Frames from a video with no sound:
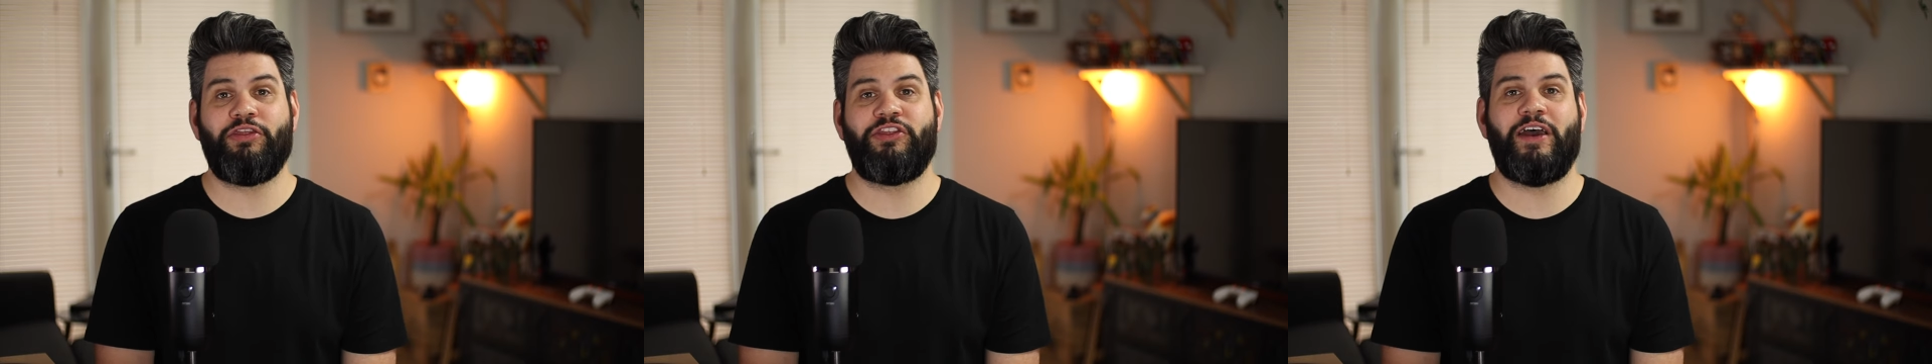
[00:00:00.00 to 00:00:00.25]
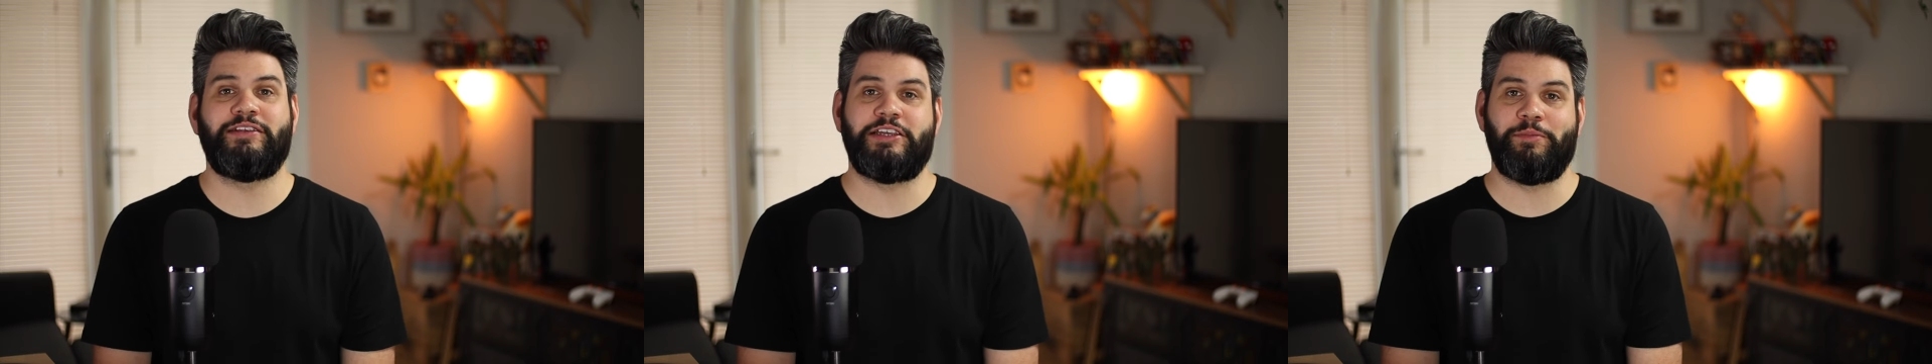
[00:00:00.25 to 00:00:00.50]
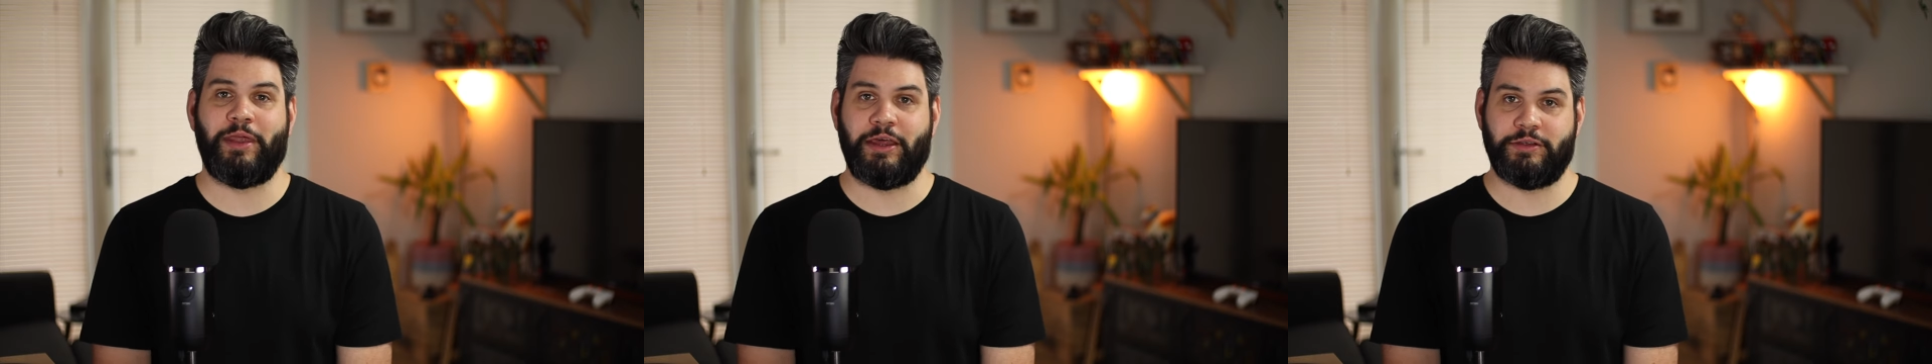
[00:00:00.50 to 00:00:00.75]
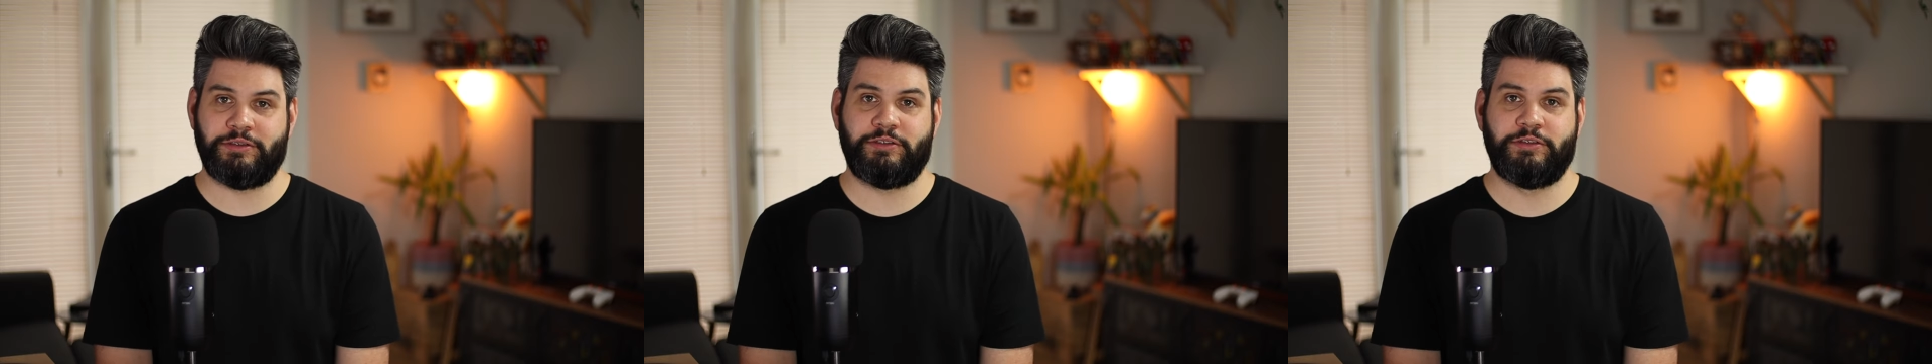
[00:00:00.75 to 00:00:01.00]
thirty
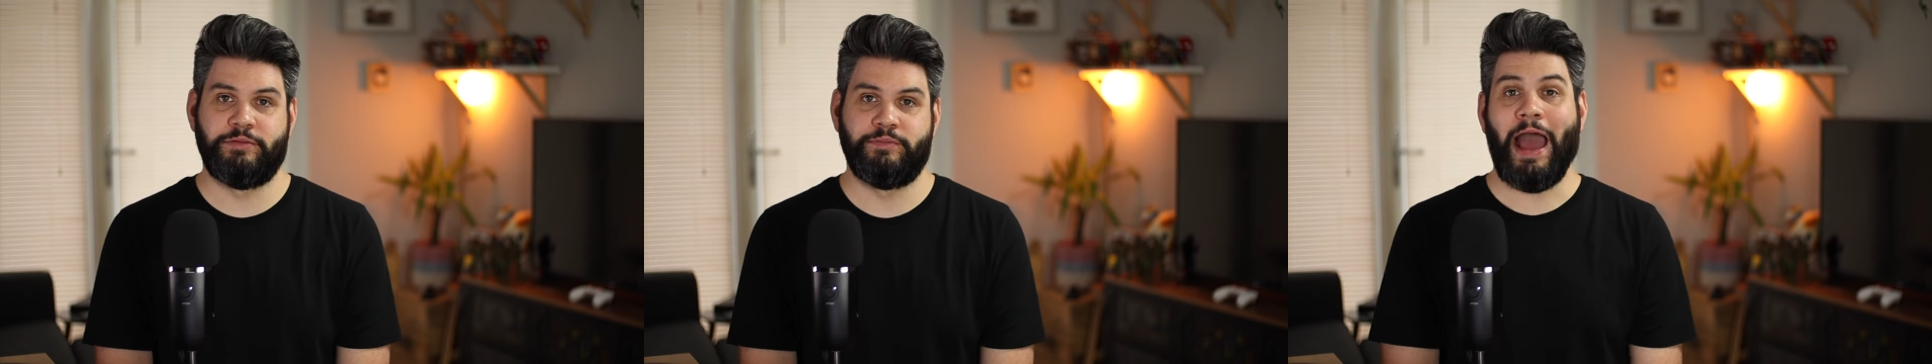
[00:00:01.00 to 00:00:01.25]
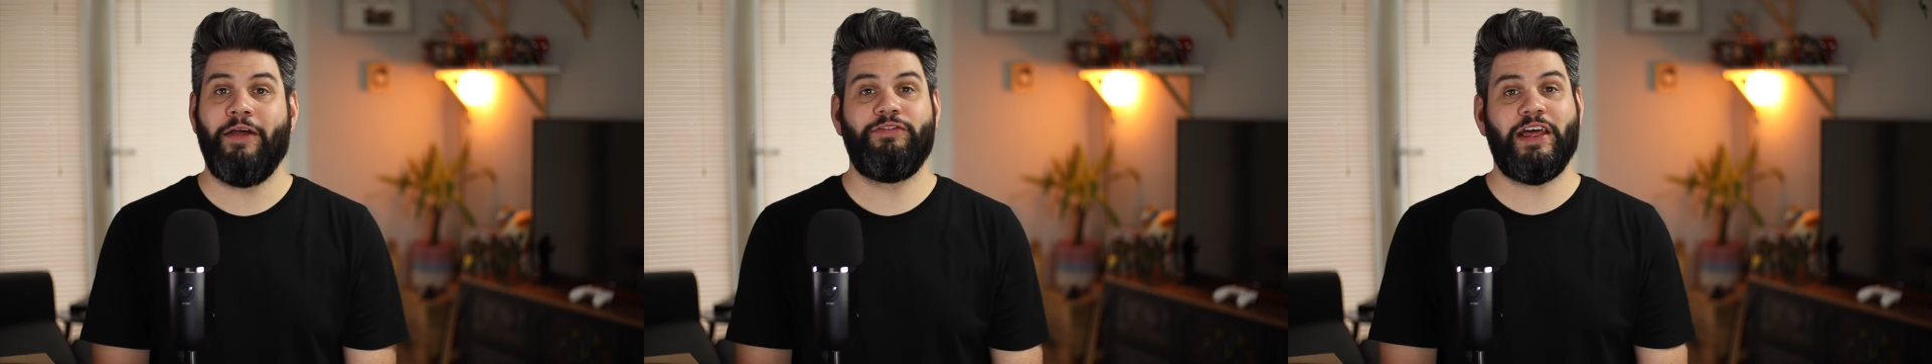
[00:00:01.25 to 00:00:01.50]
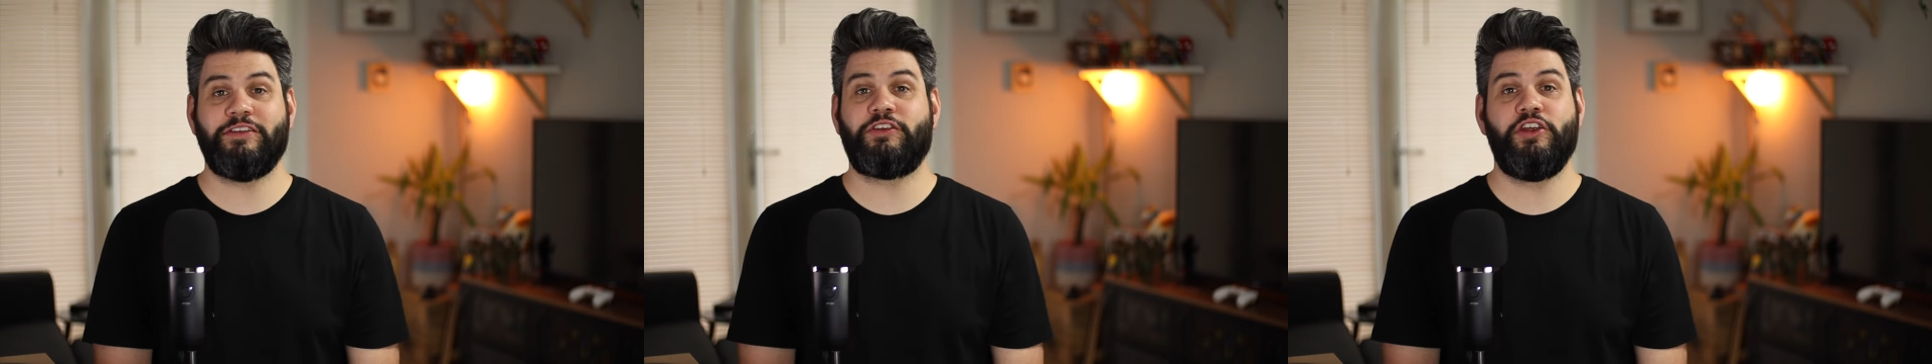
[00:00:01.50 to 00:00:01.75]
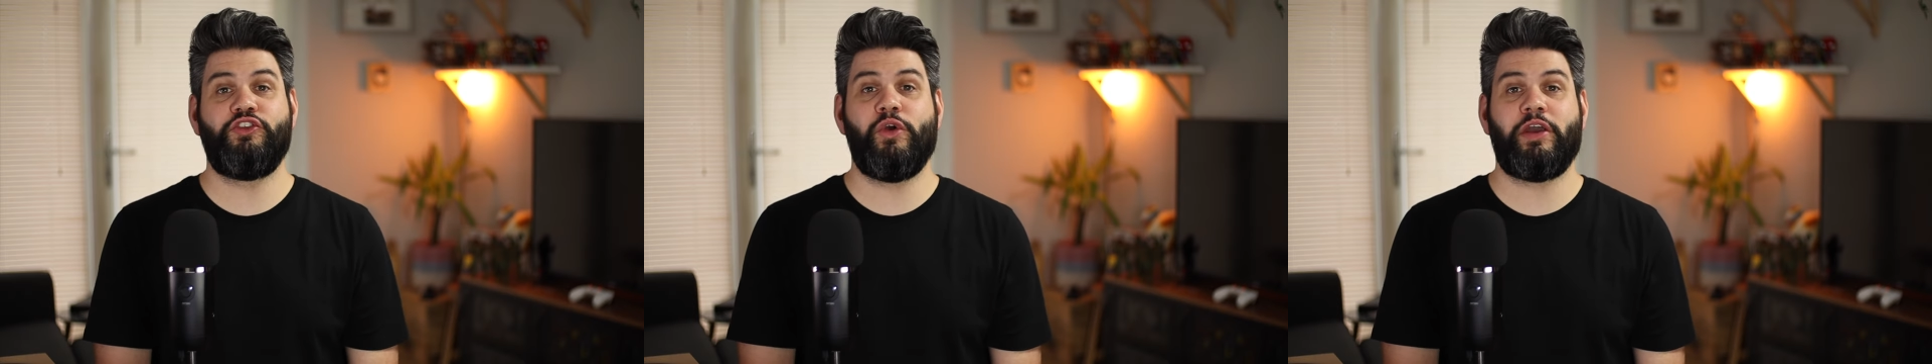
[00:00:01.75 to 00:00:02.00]
minutes. And that's
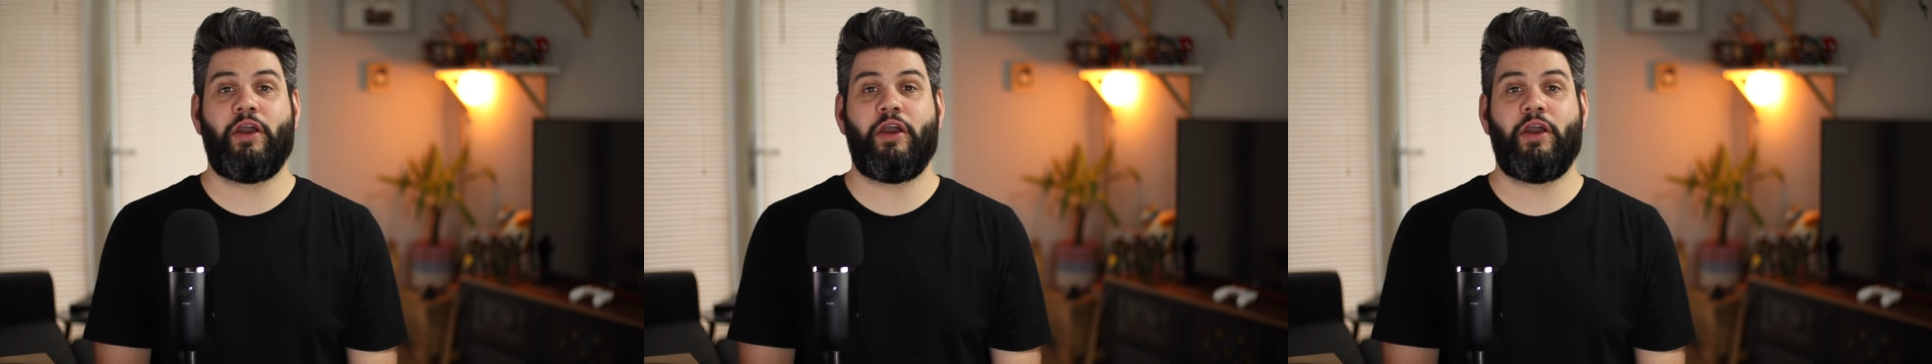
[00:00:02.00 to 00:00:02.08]
going to do it,